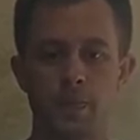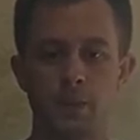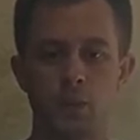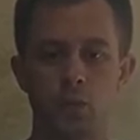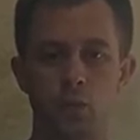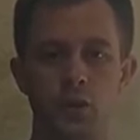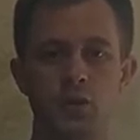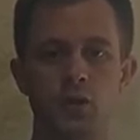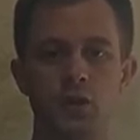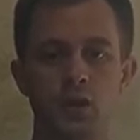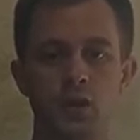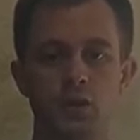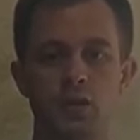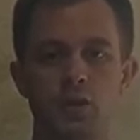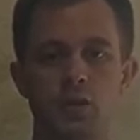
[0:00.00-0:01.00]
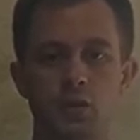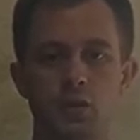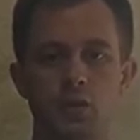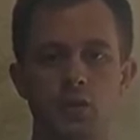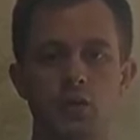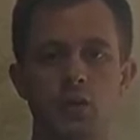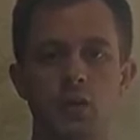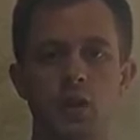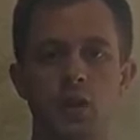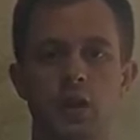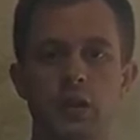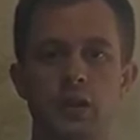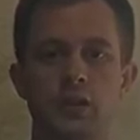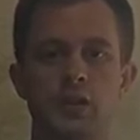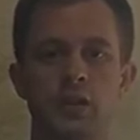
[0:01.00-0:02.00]
What you need to do
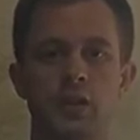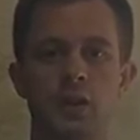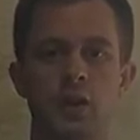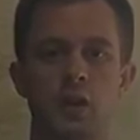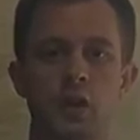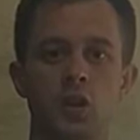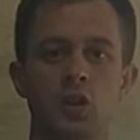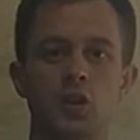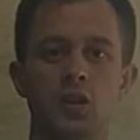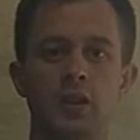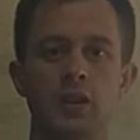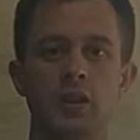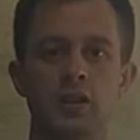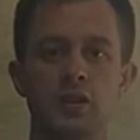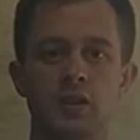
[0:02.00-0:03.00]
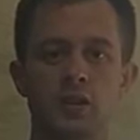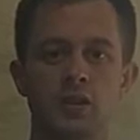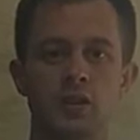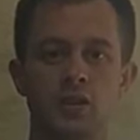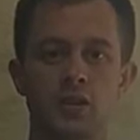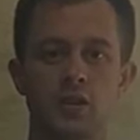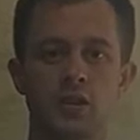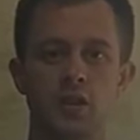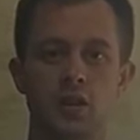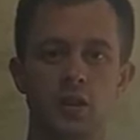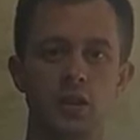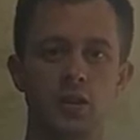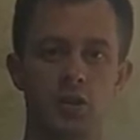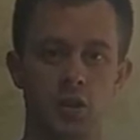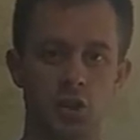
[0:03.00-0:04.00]
is you need to
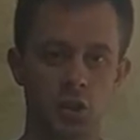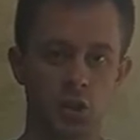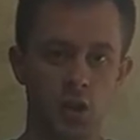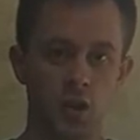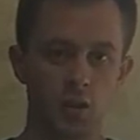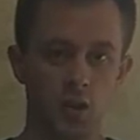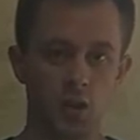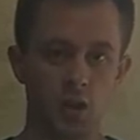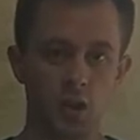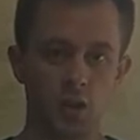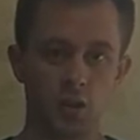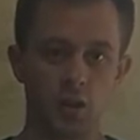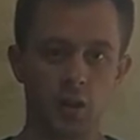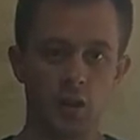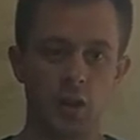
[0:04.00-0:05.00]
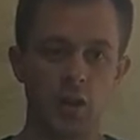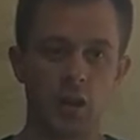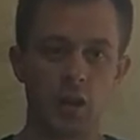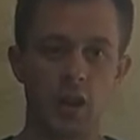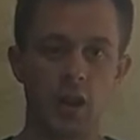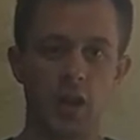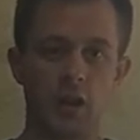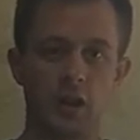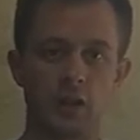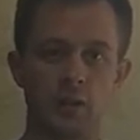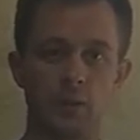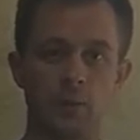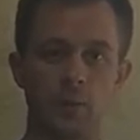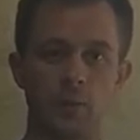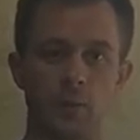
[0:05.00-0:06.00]
start sharing it. And
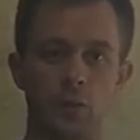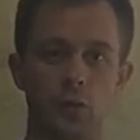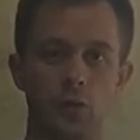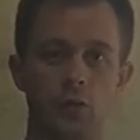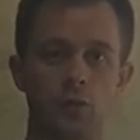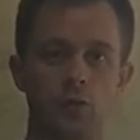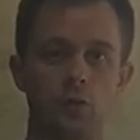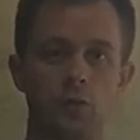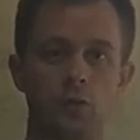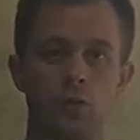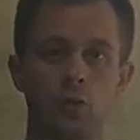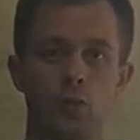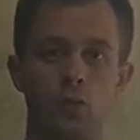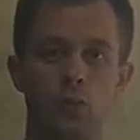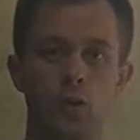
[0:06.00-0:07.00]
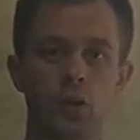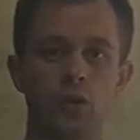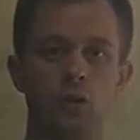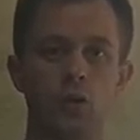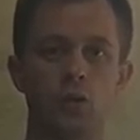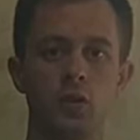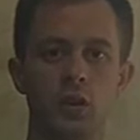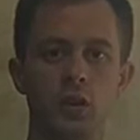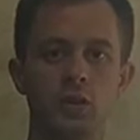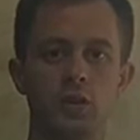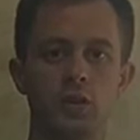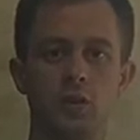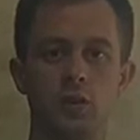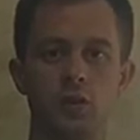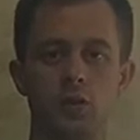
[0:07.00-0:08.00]
well, what do you need
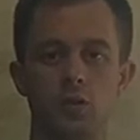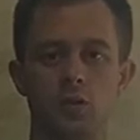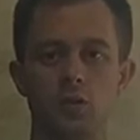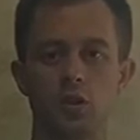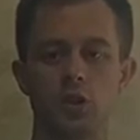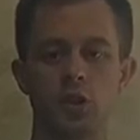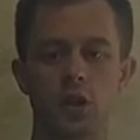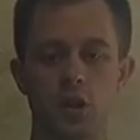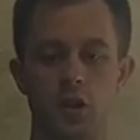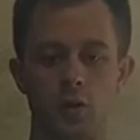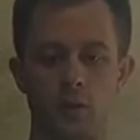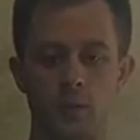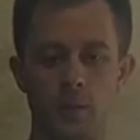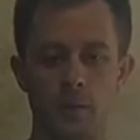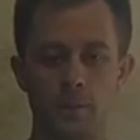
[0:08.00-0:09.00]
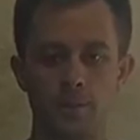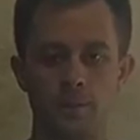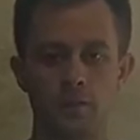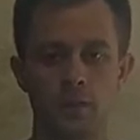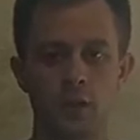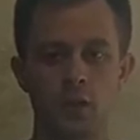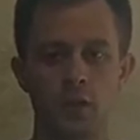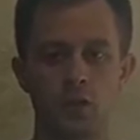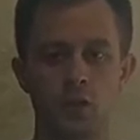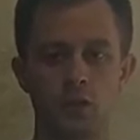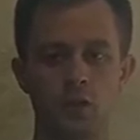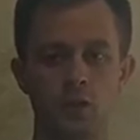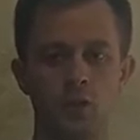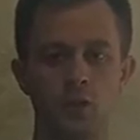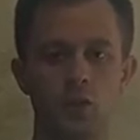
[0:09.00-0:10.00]
in order to share?
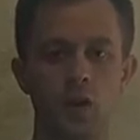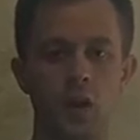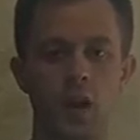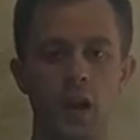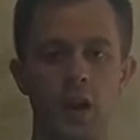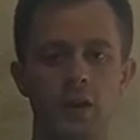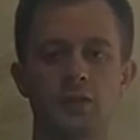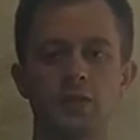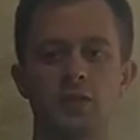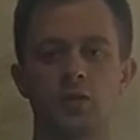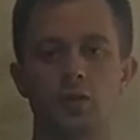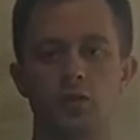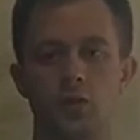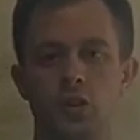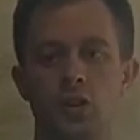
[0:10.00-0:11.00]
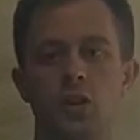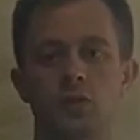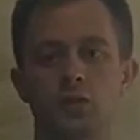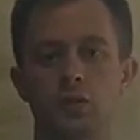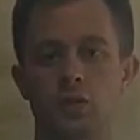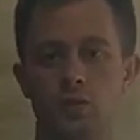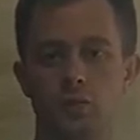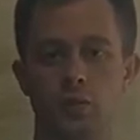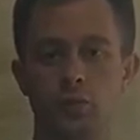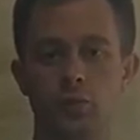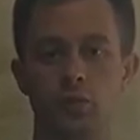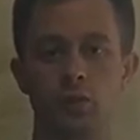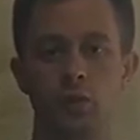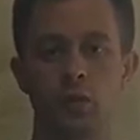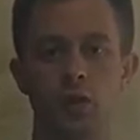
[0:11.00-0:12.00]
You have to reach out to the people.